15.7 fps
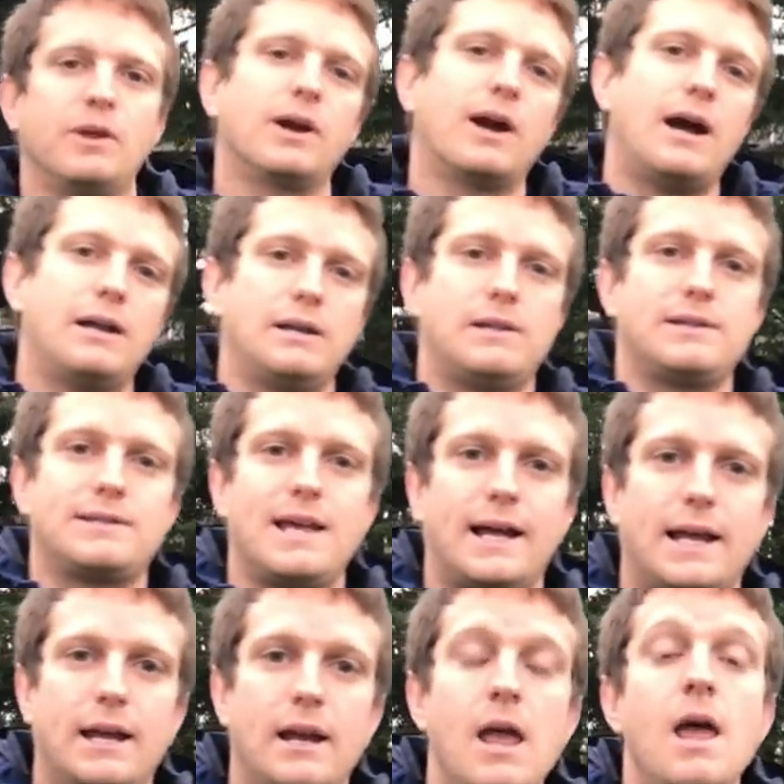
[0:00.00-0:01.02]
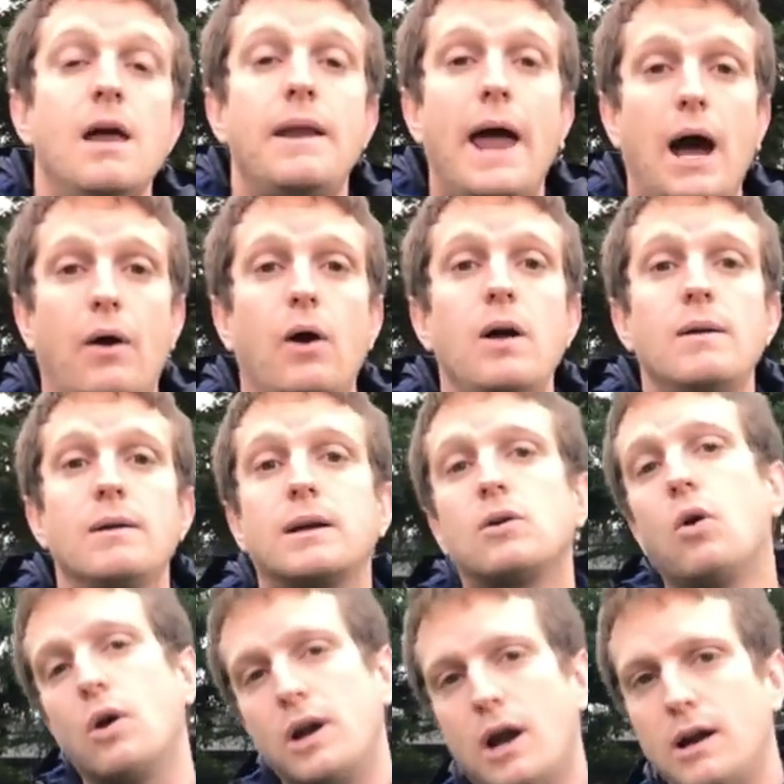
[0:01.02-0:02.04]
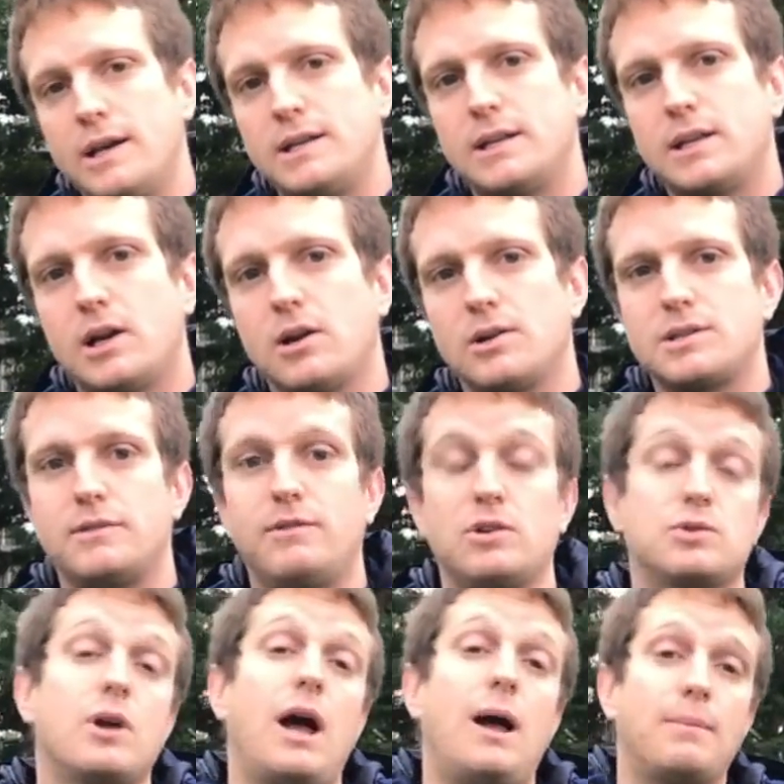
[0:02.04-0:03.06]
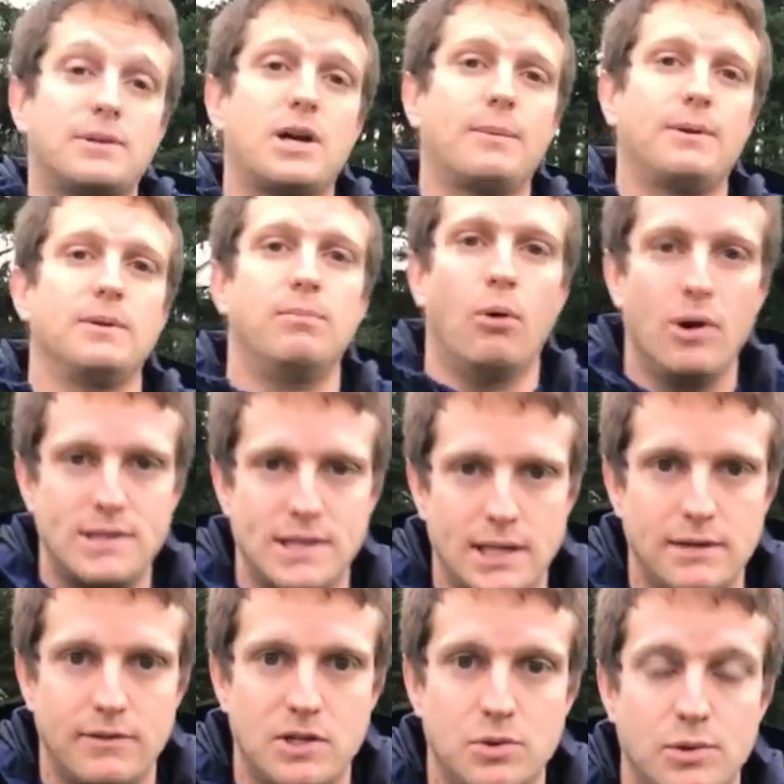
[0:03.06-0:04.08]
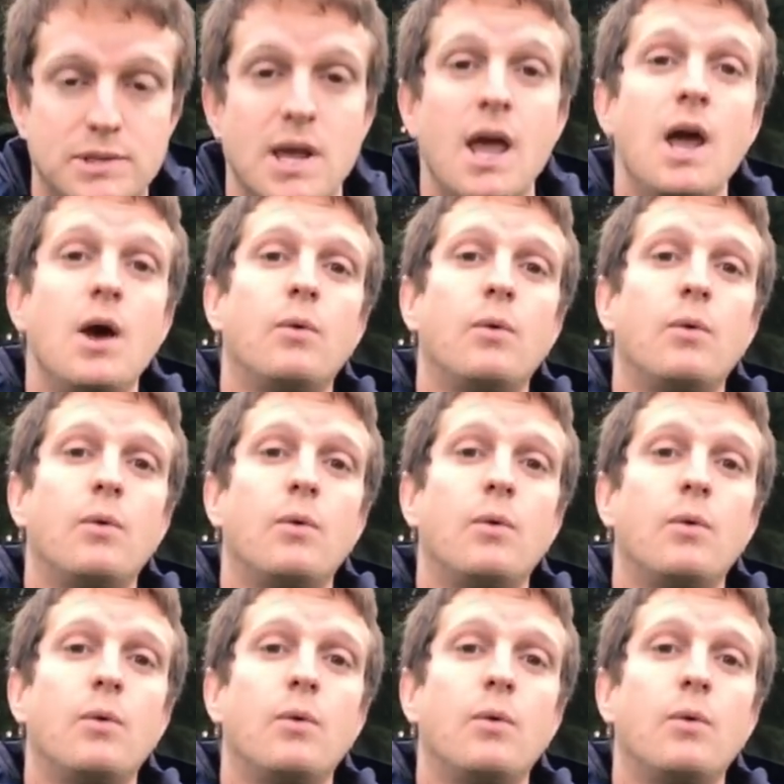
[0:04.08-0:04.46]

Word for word: They're on to the second. Now, Corey already did the girls individuals. I'm going to talk about the boys individuals.